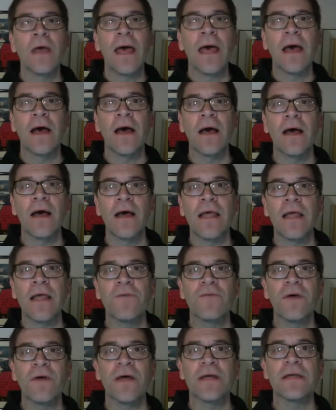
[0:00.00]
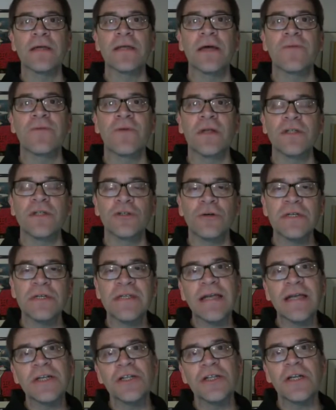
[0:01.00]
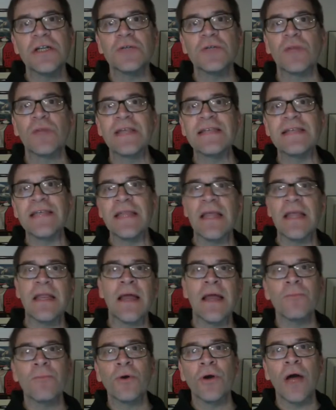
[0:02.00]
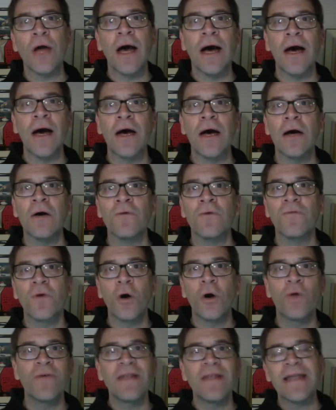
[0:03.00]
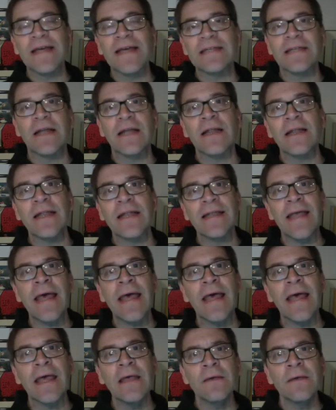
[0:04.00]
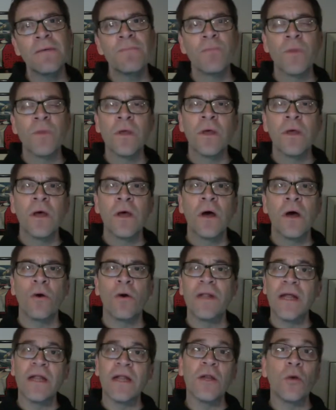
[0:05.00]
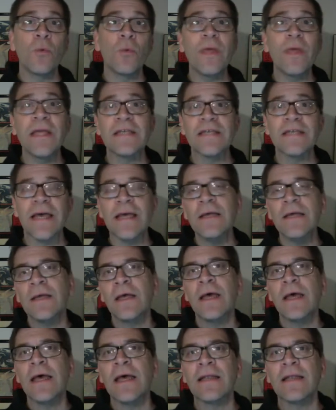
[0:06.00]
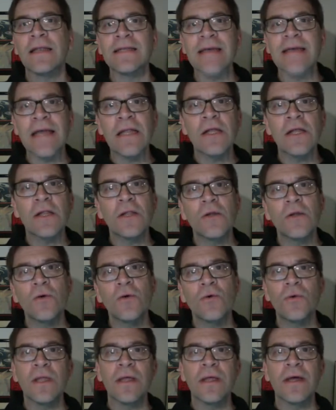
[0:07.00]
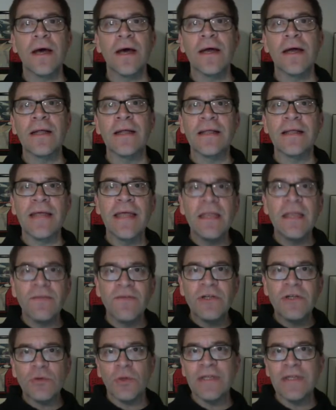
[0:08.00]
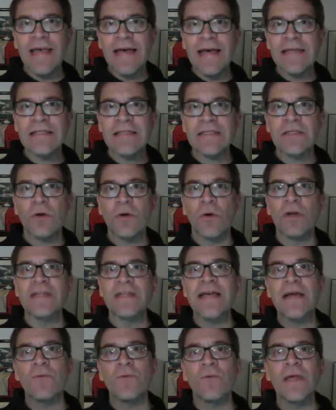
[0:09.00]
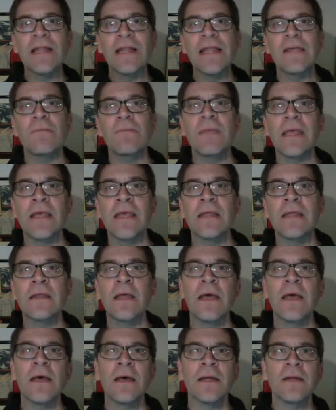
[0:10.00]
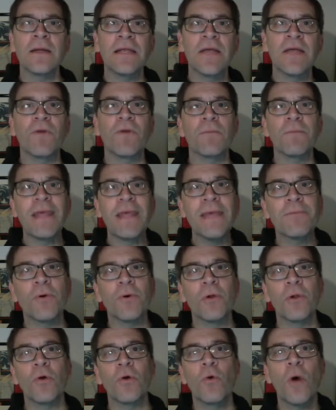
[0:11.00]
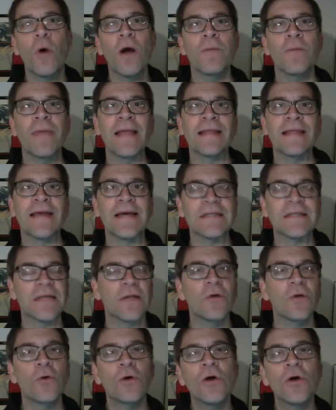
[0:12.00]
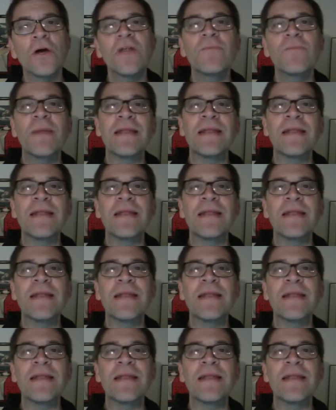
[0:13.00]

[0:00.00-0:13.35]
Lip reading: If a jurisdiction is releasing the number of COVID tests done in a day or done in a week, say, does that include individual tests, or does that really mean different people who are being tested, who could have been